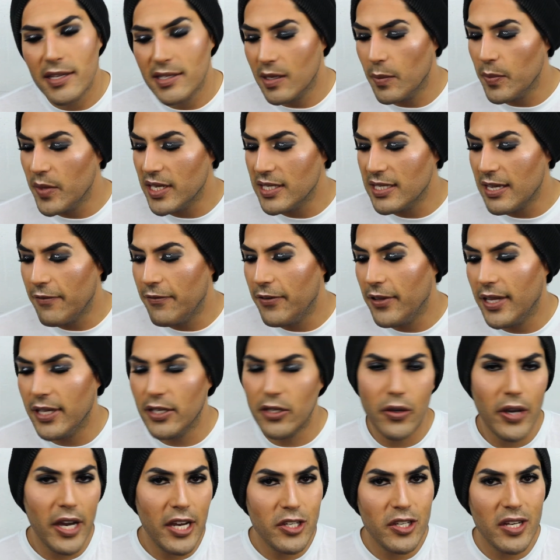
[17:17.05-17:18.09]
some things I feel like
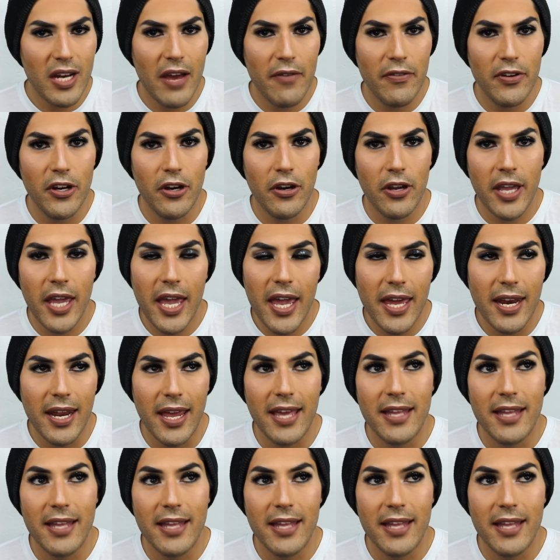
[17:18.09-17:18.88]
you guys should have in your kit,